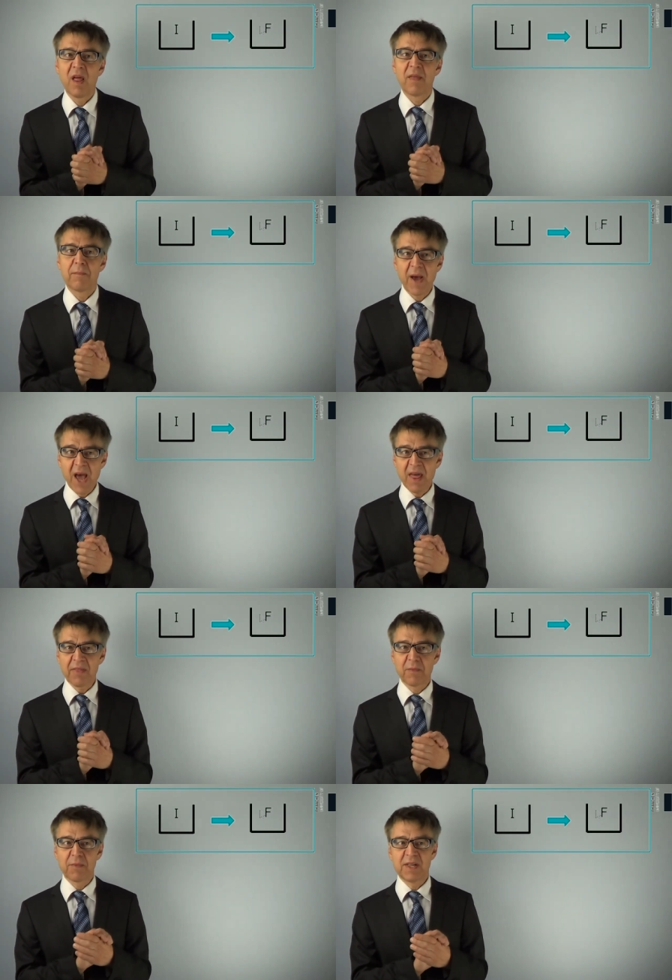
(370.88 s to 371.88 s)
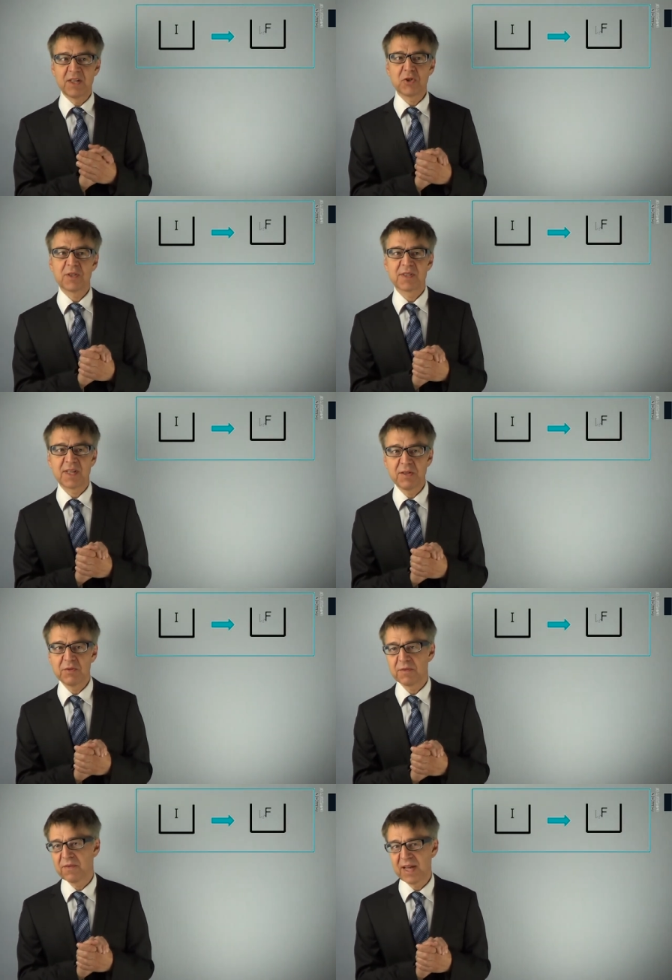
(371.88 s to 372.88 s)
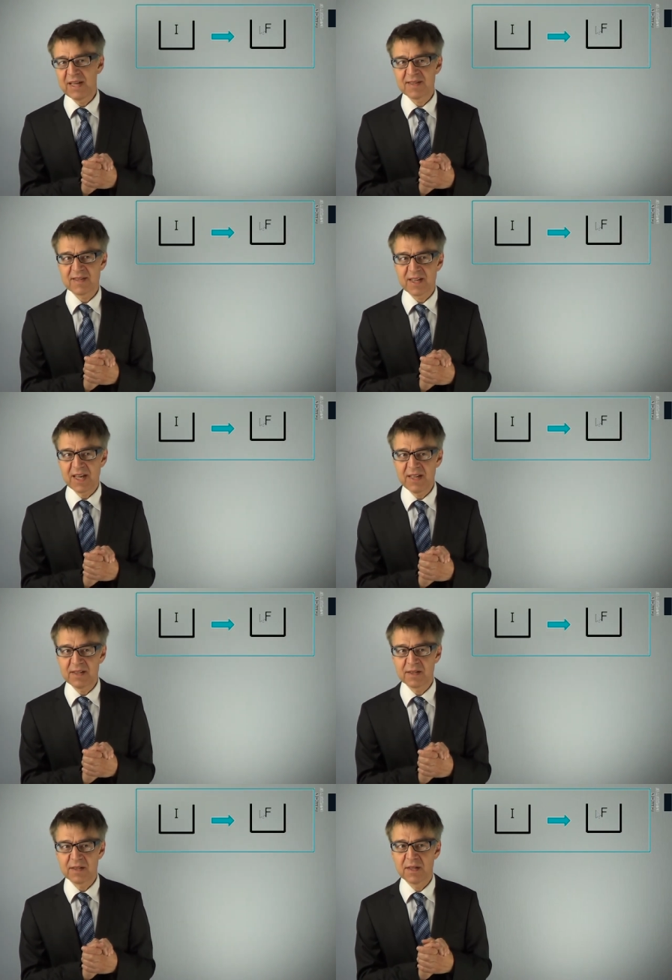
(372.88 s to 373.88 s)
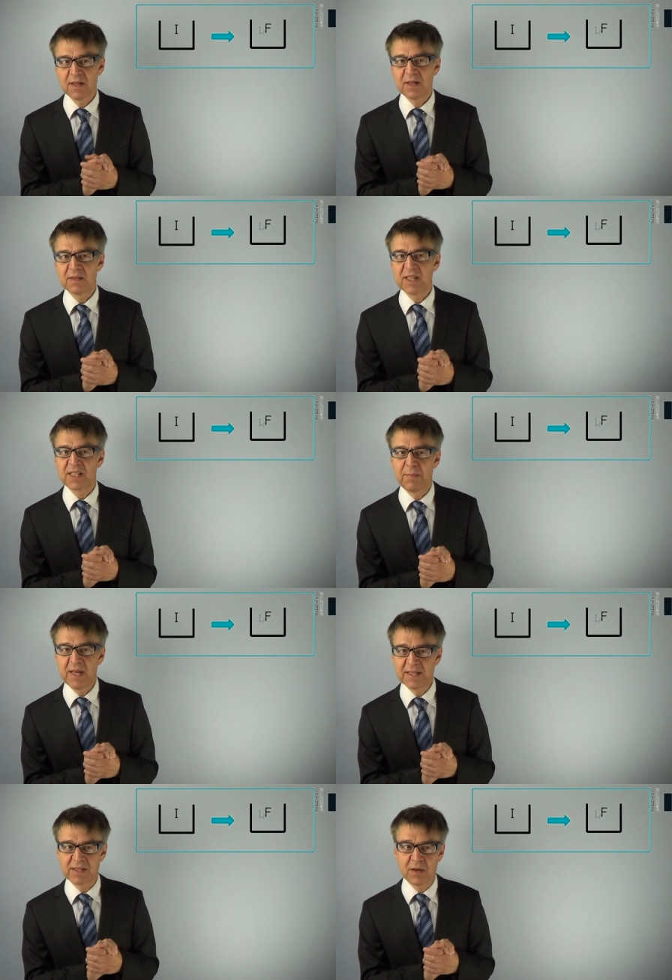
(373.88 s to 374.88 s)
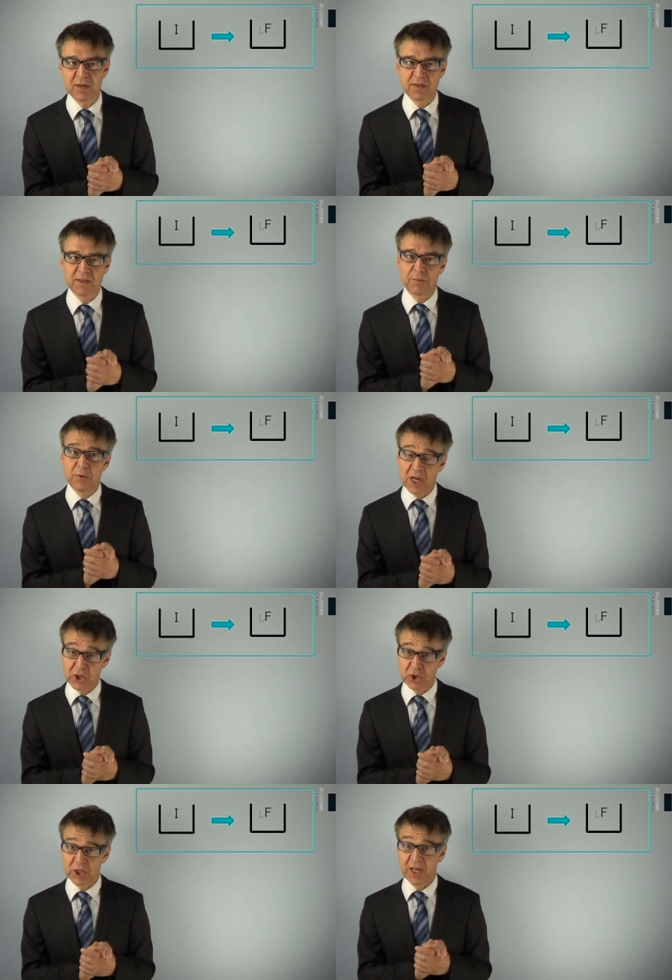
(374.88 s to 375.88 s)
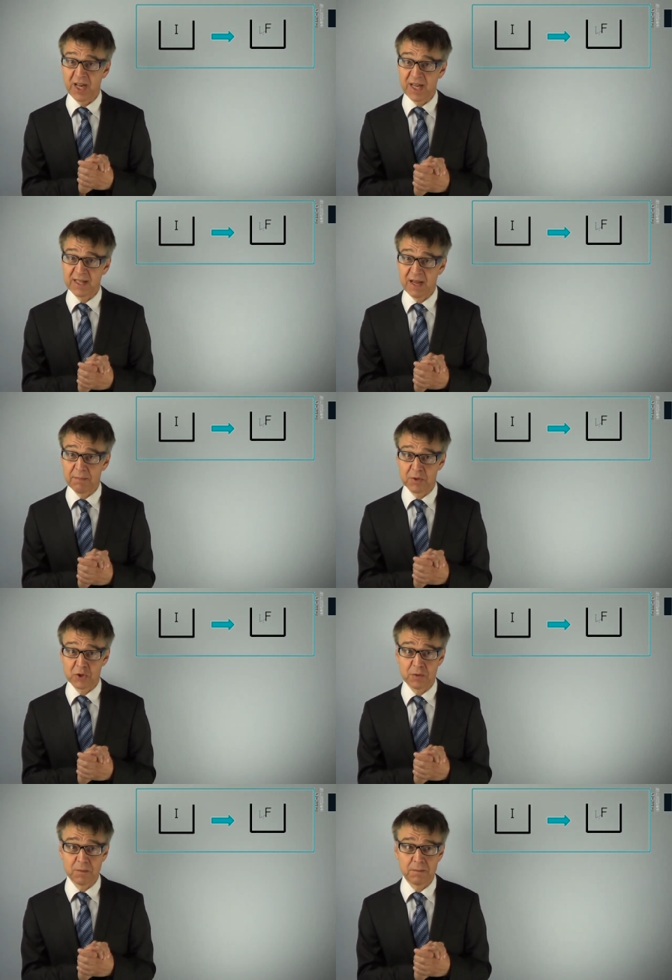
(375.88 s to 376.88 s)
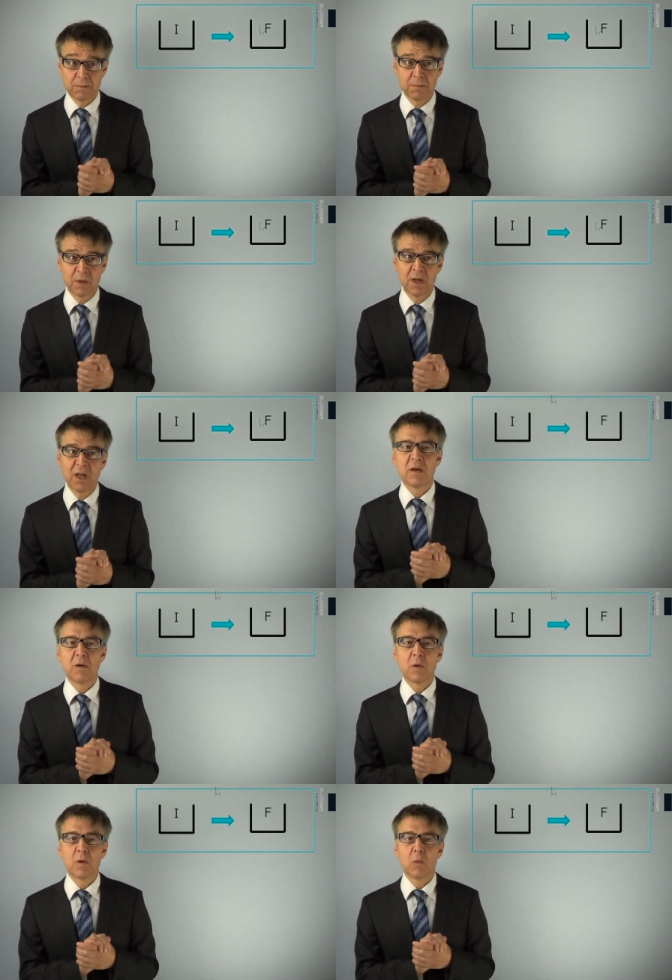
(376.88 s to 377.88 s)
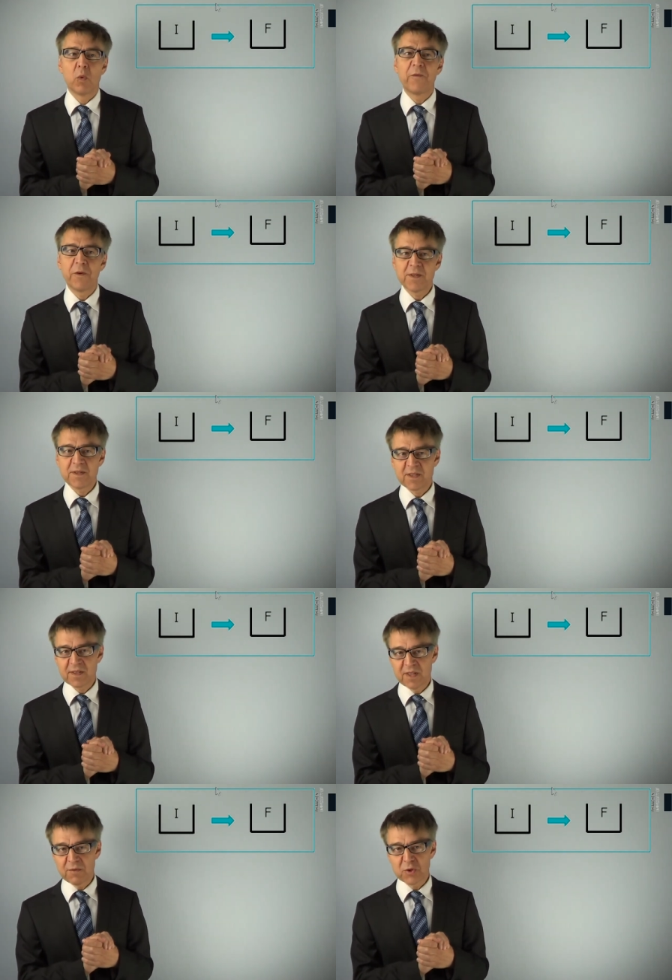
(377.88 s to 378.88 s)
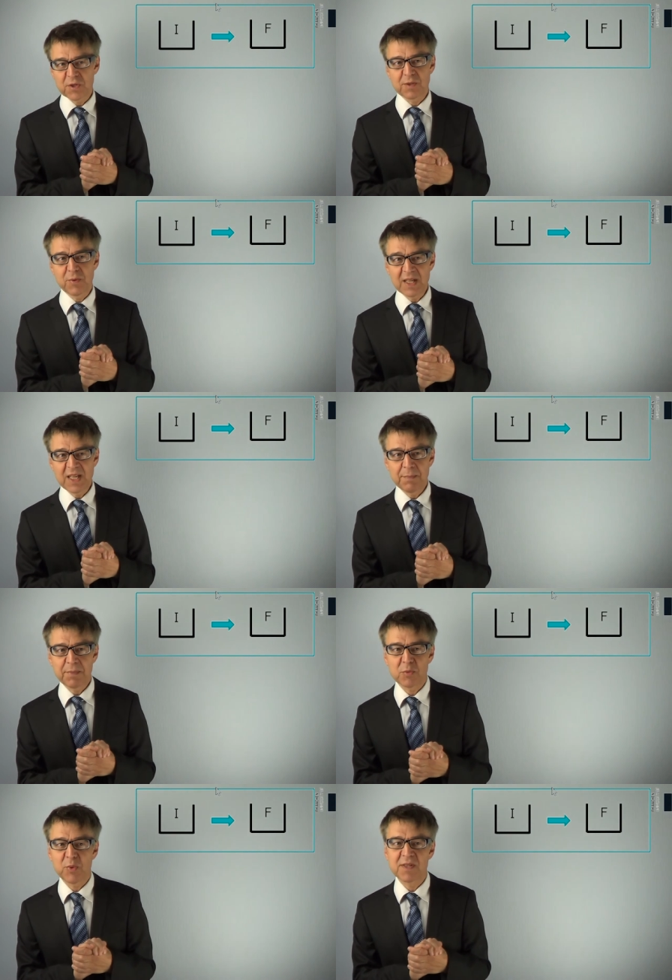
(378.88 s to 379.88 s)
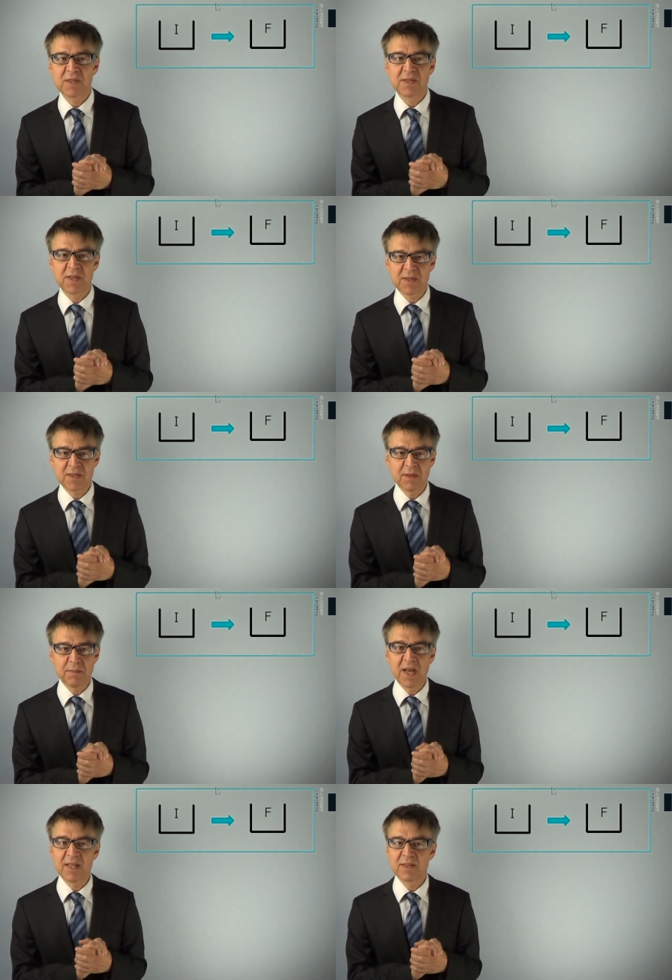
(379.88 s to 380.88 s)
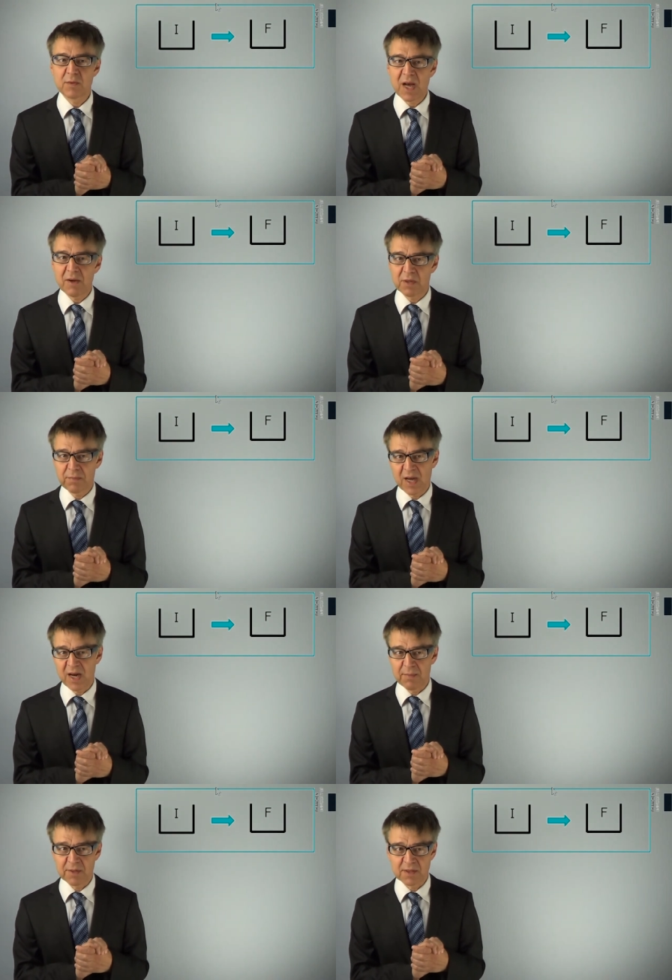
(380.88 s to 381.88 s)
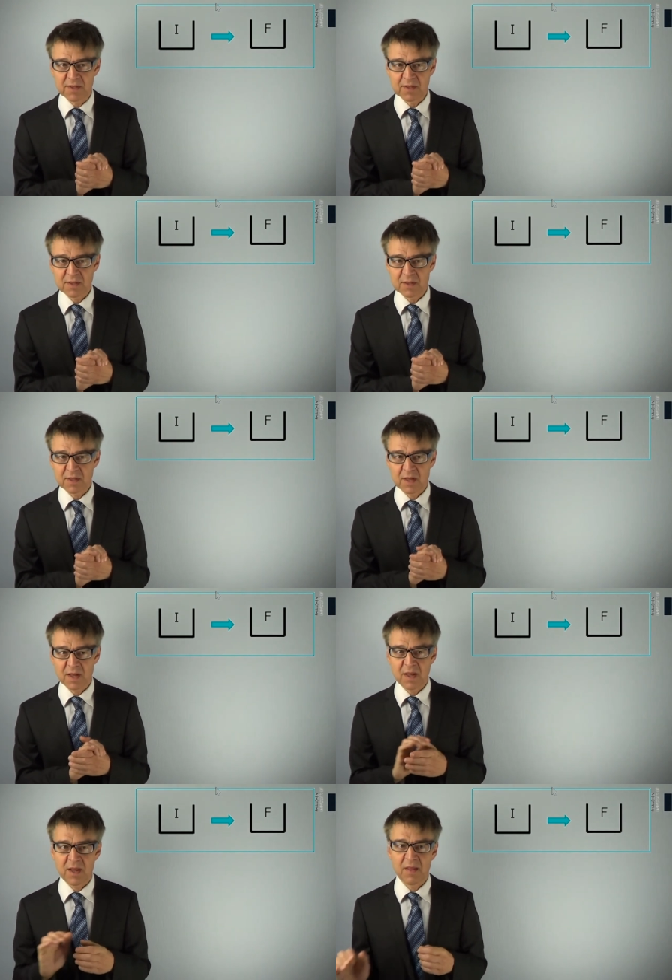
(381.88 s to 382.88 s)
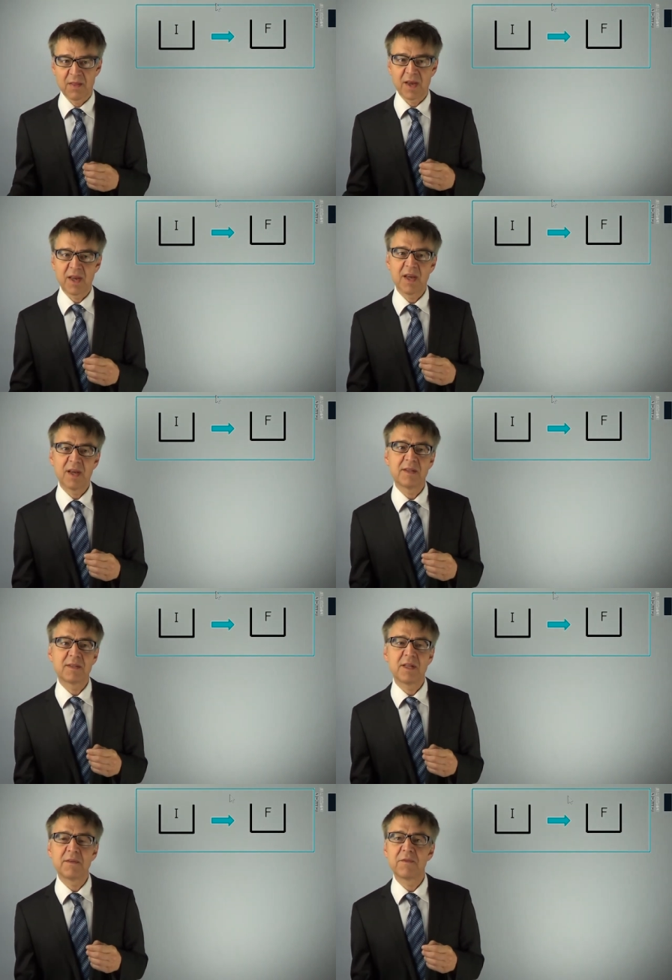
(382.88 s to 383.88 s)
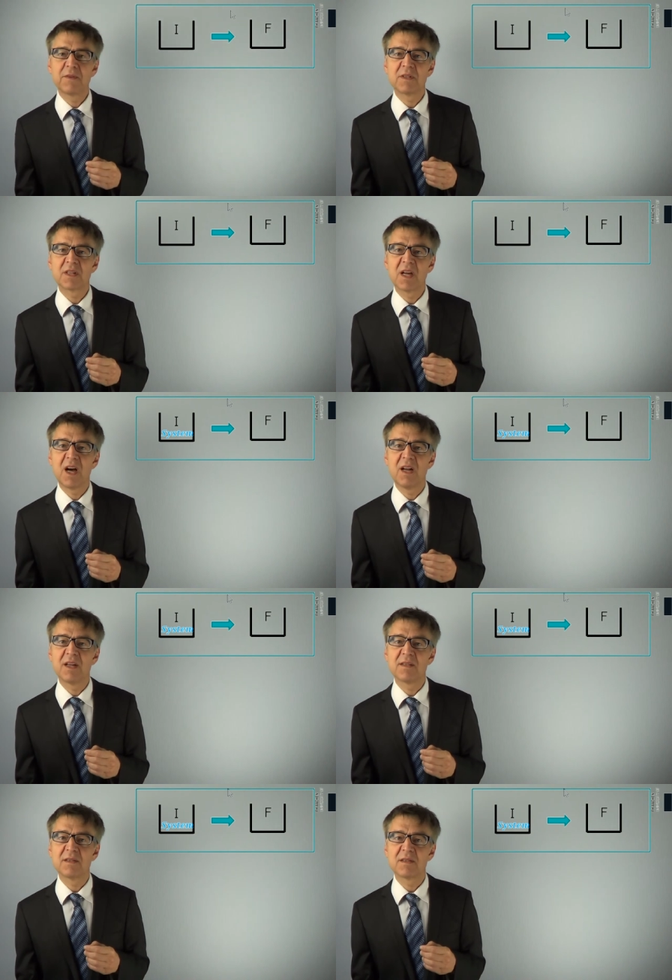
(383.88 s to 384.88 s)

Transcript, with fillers: The path from the initial state to the final state takes place at constant pressure and temperature. We first distinguish strictly between system and surrounding parameters. They are here in different colors.